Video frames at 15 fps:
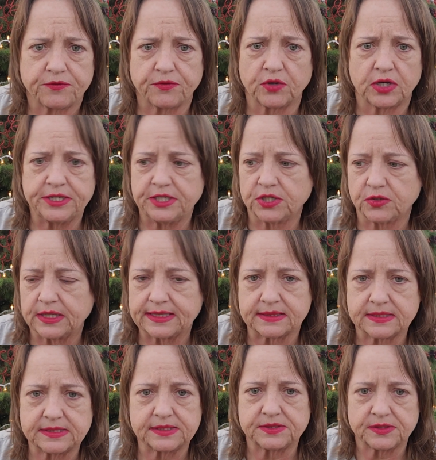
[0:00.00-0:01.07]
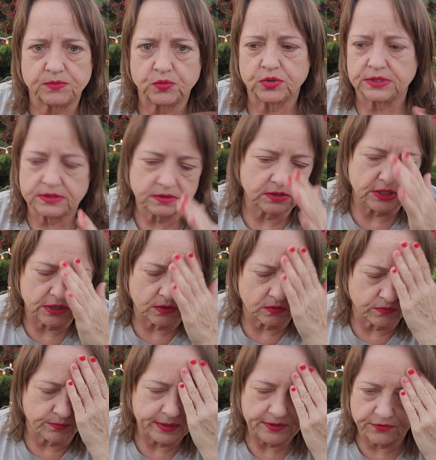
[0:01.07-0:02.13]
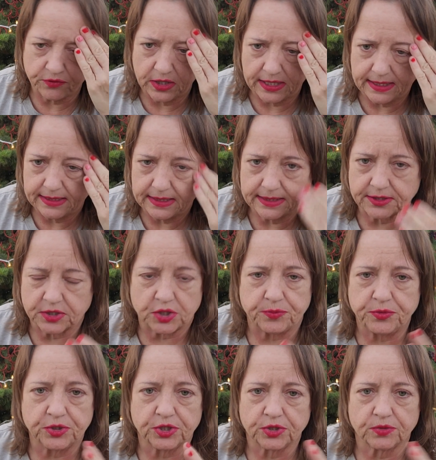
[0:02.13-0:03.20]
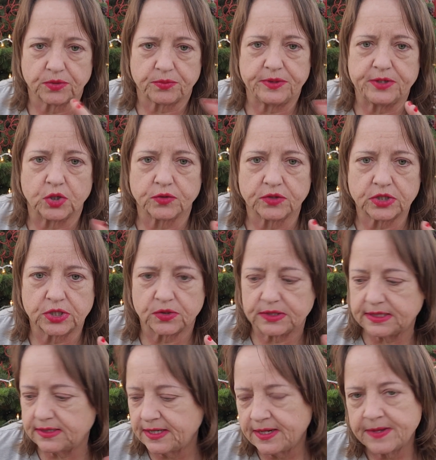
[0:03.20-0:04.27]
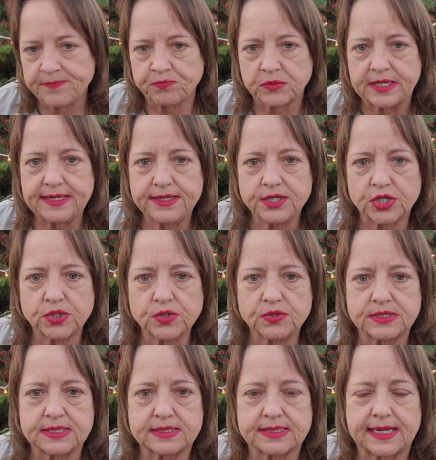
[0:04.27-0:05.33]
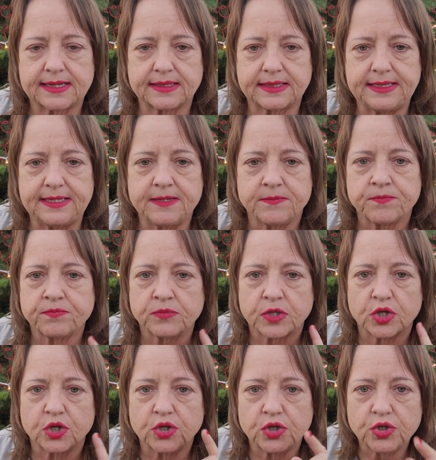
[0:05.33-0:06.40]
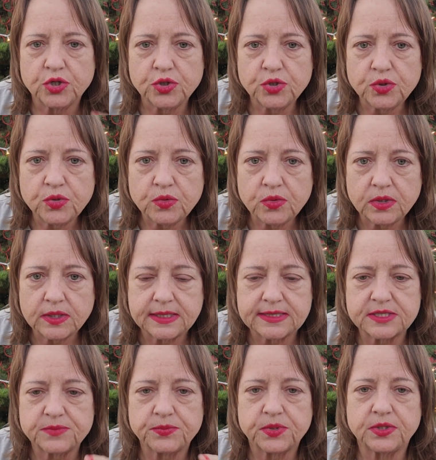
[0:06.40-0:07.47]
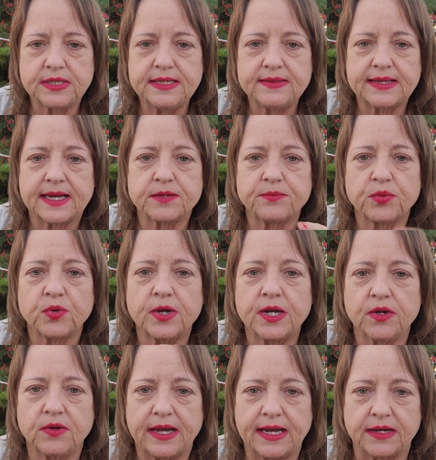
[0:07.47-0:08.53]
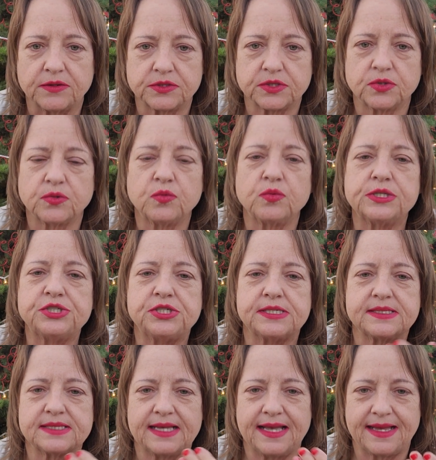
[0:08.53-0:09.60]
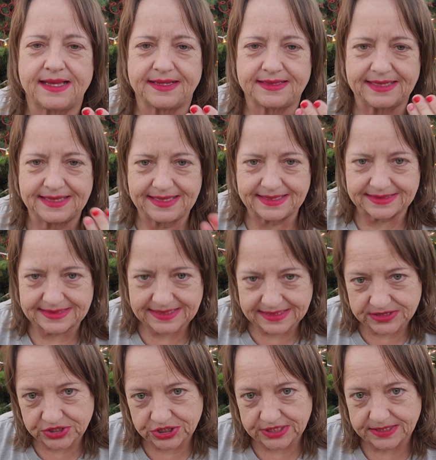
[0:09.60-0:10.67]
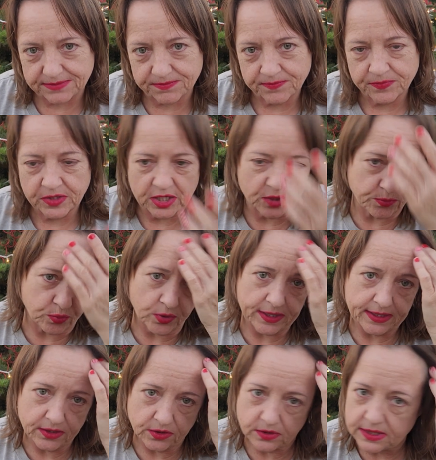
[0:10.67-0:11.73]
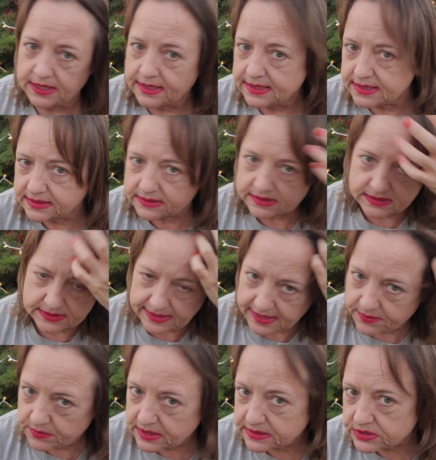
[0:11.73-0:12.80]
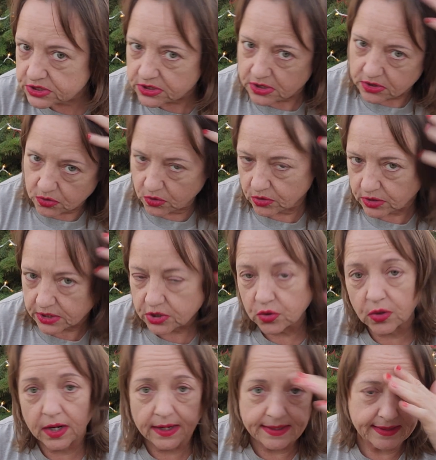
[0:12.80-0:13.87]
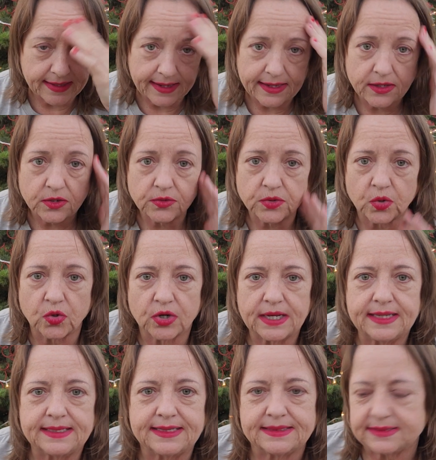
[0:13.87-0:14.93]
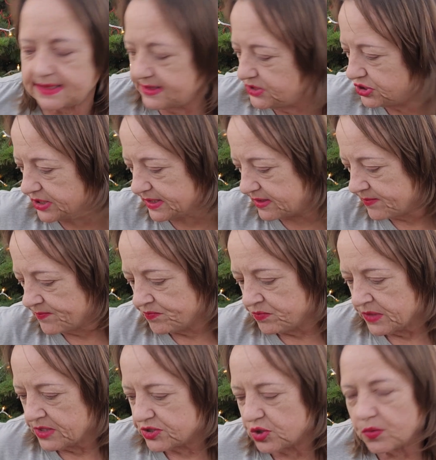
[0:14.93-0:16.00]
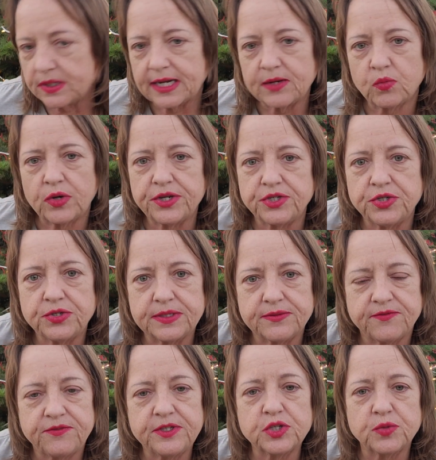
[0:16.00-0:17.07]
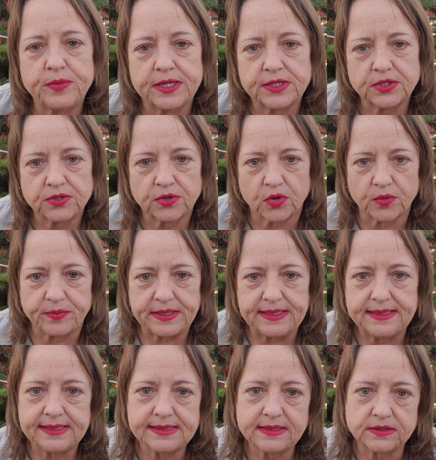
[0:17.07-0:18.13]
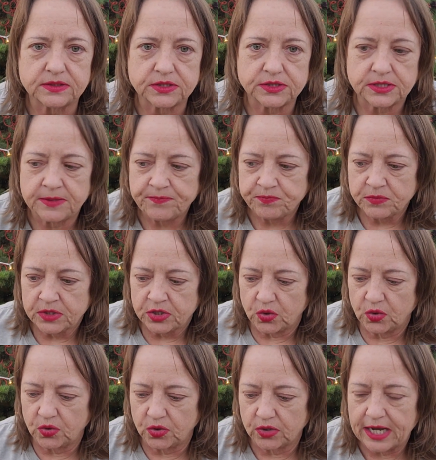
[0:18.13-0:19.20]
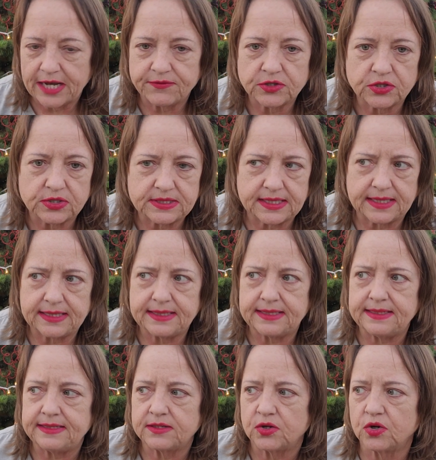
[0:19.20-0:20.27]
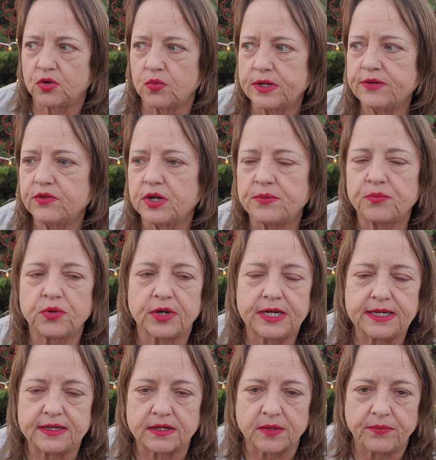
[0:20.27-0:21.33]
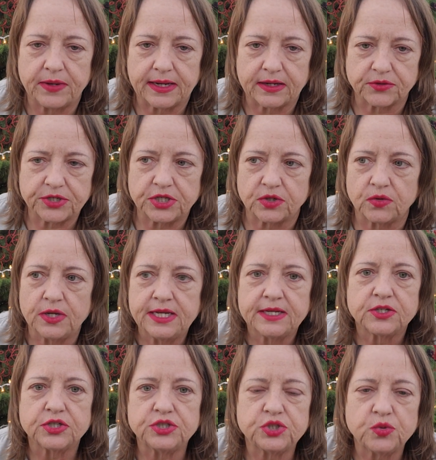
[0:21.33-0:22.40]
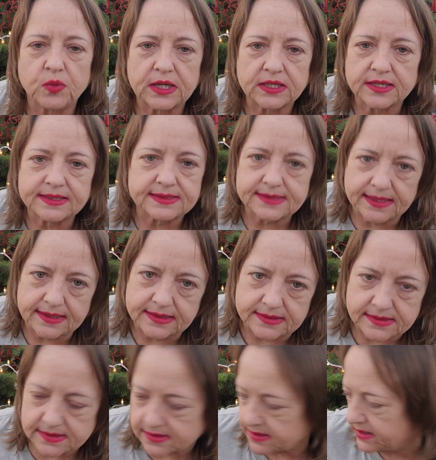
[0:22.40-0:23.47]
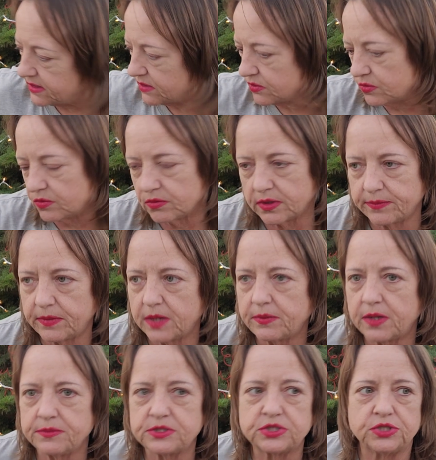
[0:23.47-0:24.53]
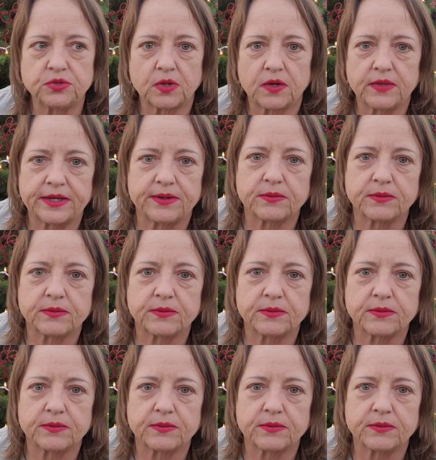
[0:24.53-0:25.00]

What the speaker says: like the system would, be fried, like a computer would be overloaded. He knows exactly who is putting that prayer out, which is an intention. A prayer is a statement or a crying out or an intention. So when I want you to feel better or be healed or have a good day or whatever I'm praying about, do well on a test, my mom used to do all that,